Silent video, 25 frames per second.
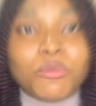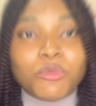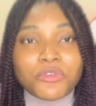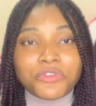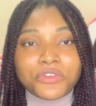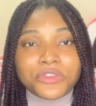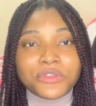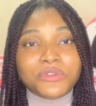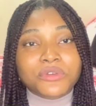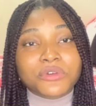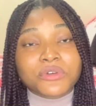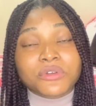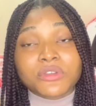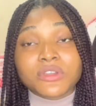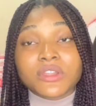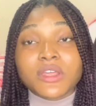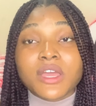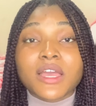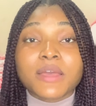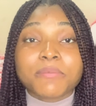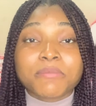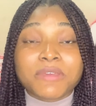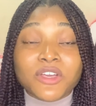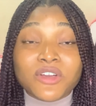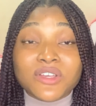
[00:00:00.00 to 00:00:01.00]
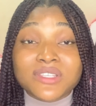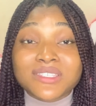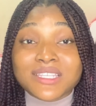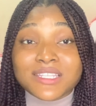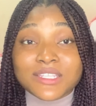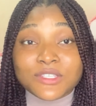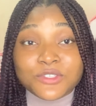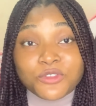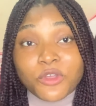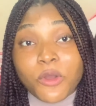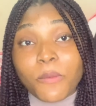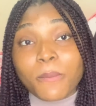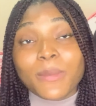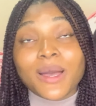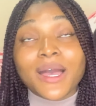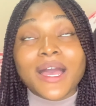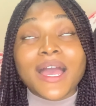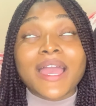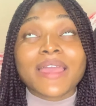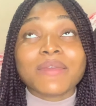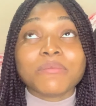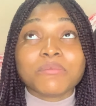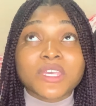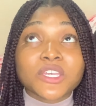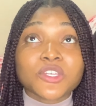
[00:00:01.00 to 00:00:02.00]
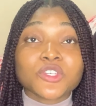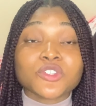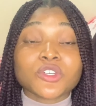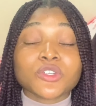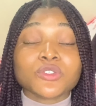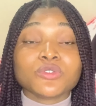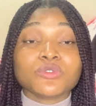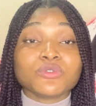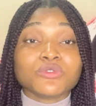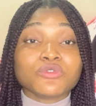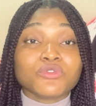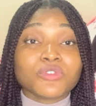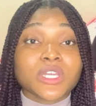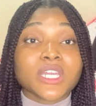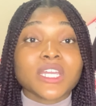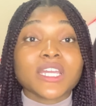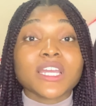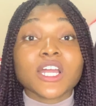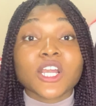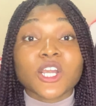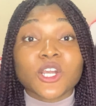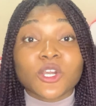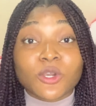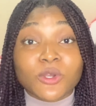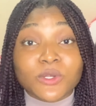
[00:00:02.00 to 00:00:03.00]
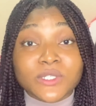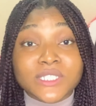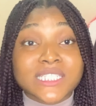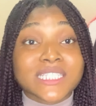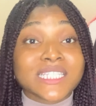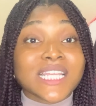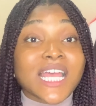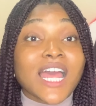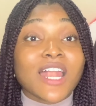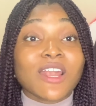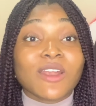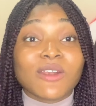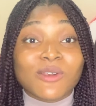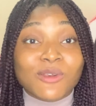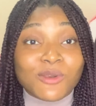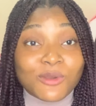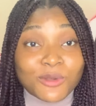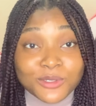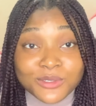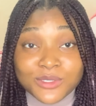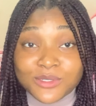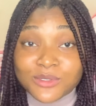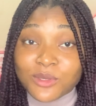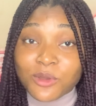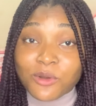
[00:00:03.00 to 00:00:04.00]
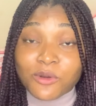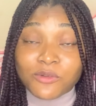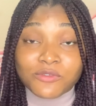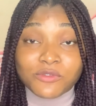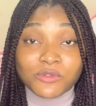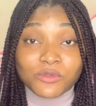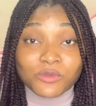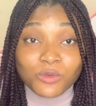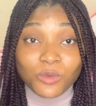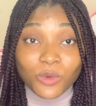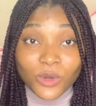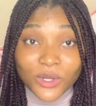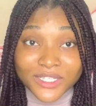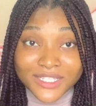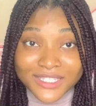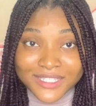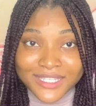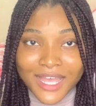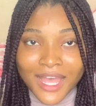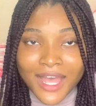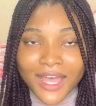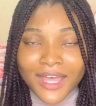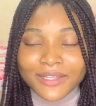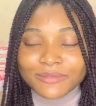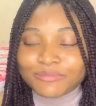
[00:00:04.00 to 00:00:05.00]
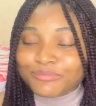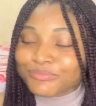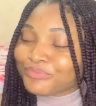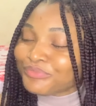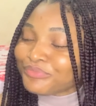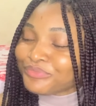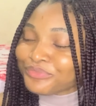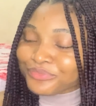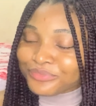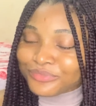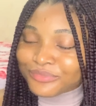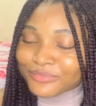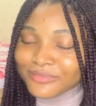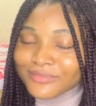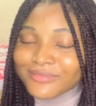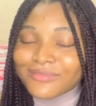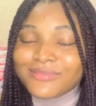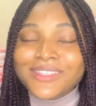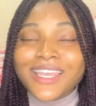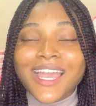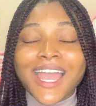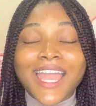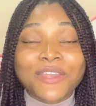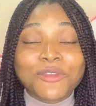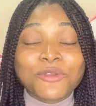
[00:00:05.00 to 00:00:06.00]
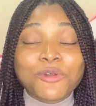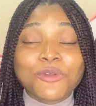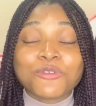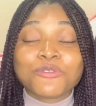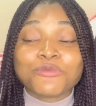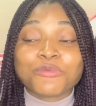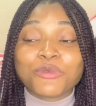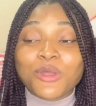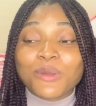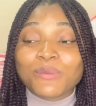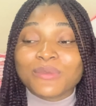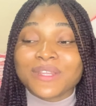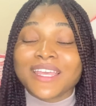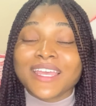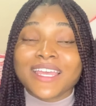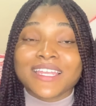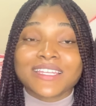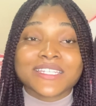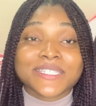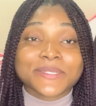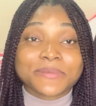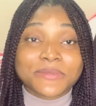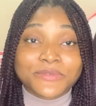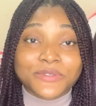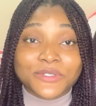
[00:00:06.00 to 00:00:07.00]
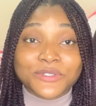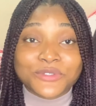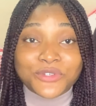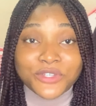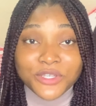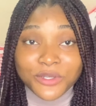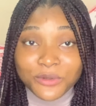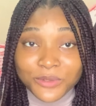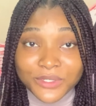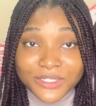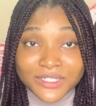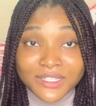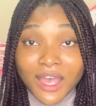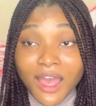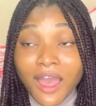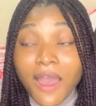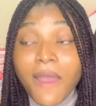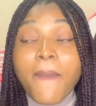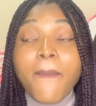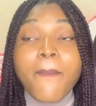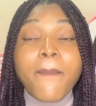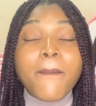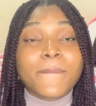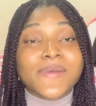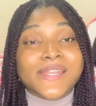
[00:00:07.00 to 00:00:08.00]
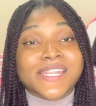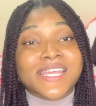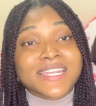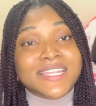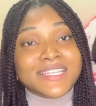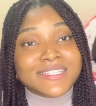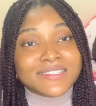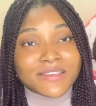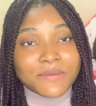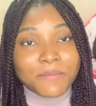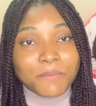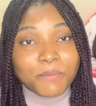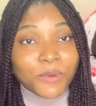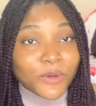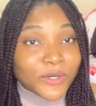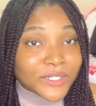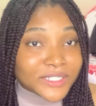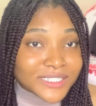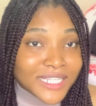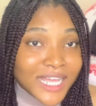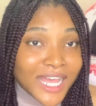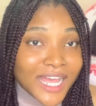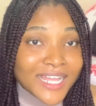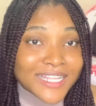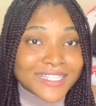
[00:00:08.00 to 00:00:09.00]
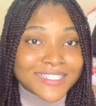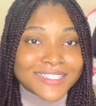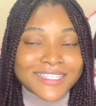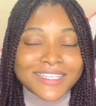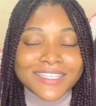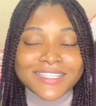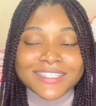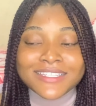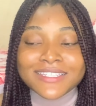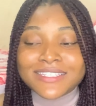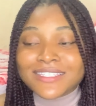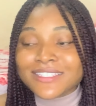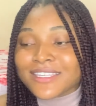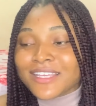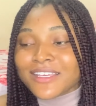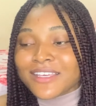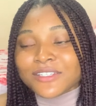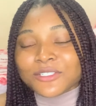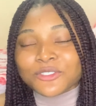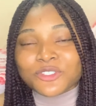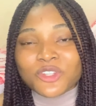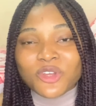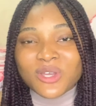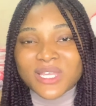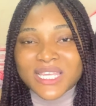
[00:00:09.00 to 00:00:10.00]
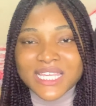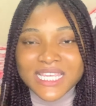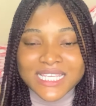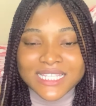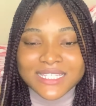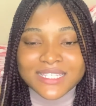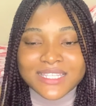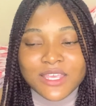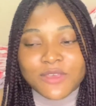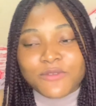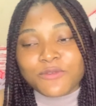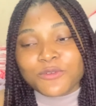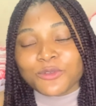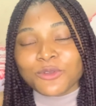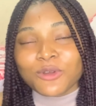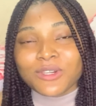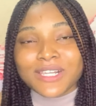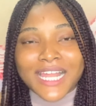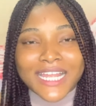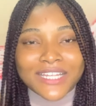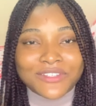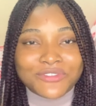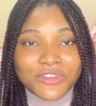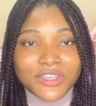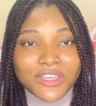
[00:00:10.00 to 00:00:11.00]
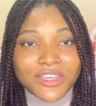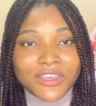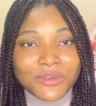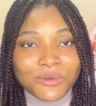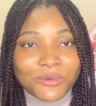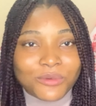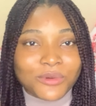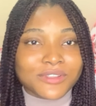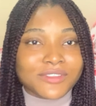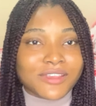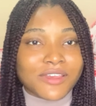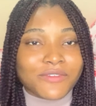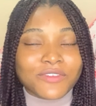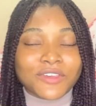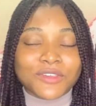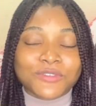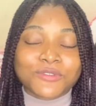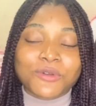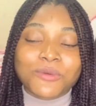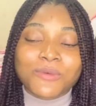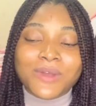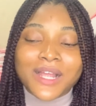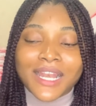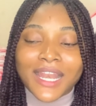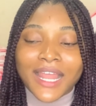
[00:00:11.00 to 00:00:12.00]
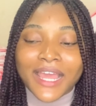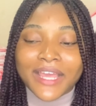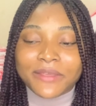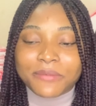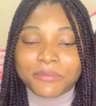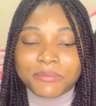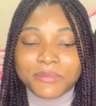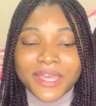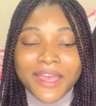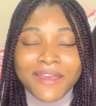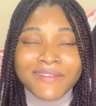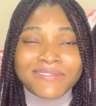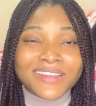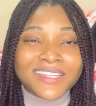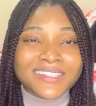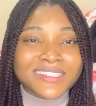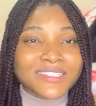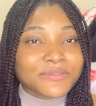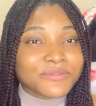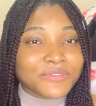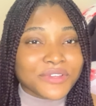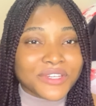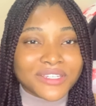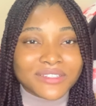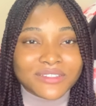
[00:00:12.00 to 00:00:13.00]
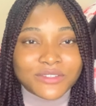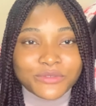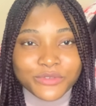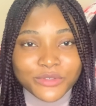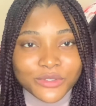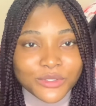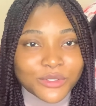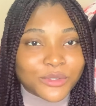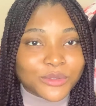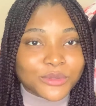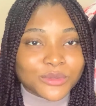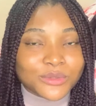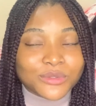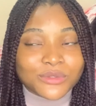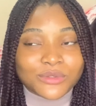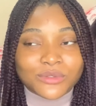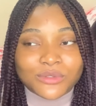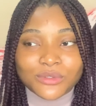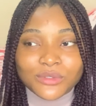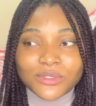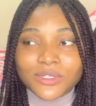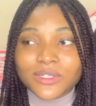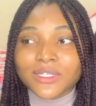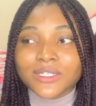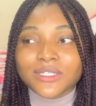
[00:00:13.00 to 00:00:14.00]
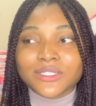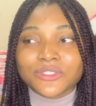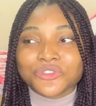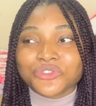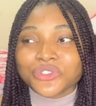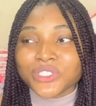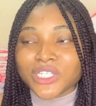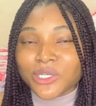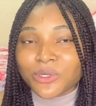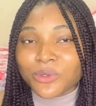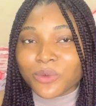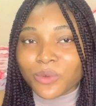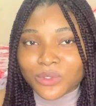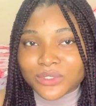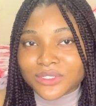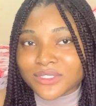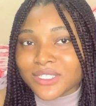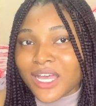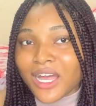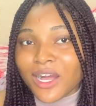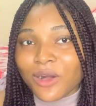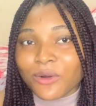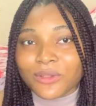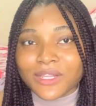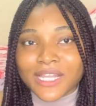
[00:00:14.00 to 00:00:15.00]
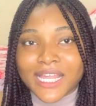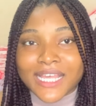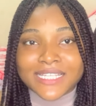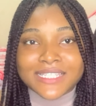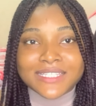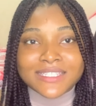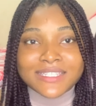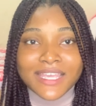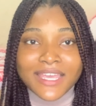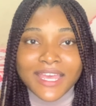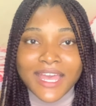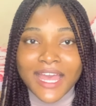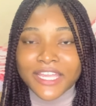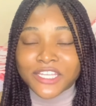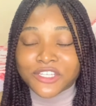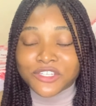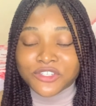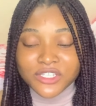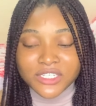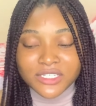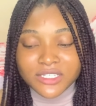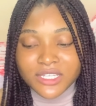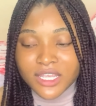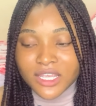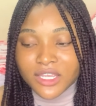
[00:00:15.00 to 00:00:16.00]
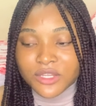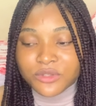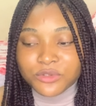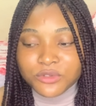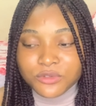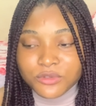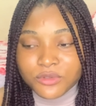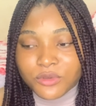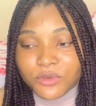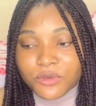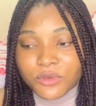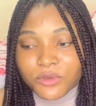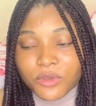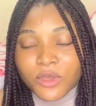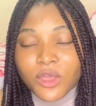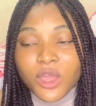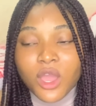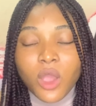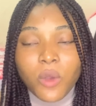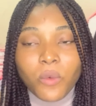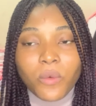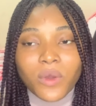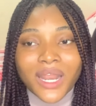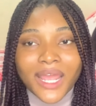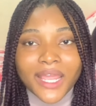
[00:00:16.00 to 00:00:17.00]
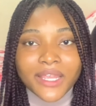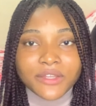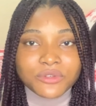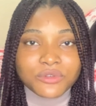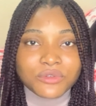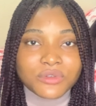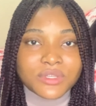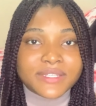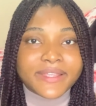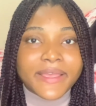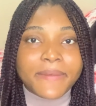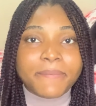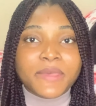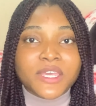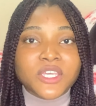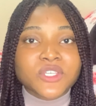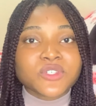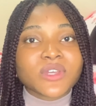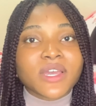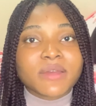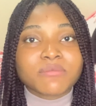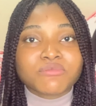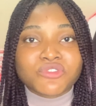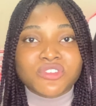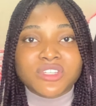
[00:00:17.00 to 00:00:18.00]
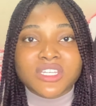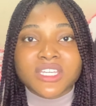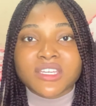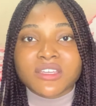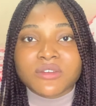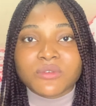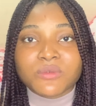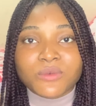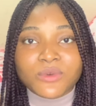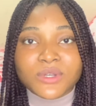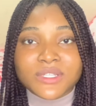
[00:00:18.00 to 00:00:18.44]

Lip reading: moving on, because it's summer, I make sure to drink lots and lots of water. I know you probably heard this before, drink water, but then it's important. It's not easy if you don't like drinking water. If you're someone like me, I find it very difficult to drink water or like stay hydrated. So what I do is I make sure I'm drinking